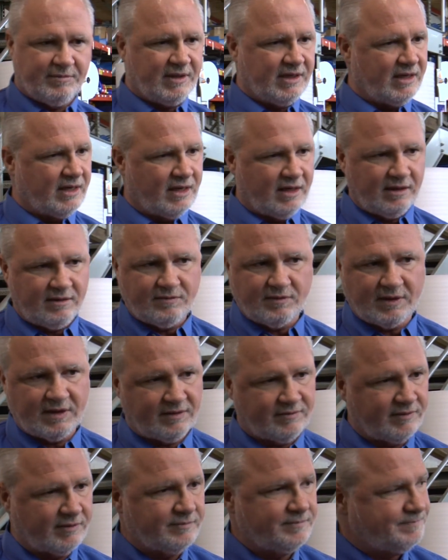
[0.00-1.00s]
NBA,
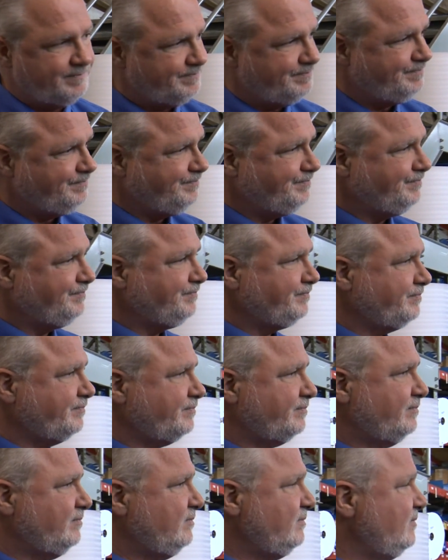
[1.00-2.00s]
whatever.
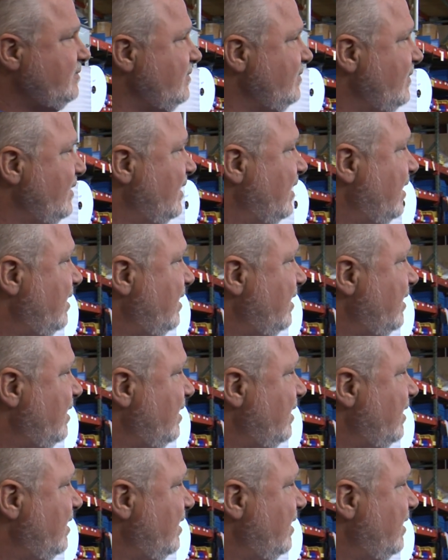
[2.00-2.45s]
Very cool.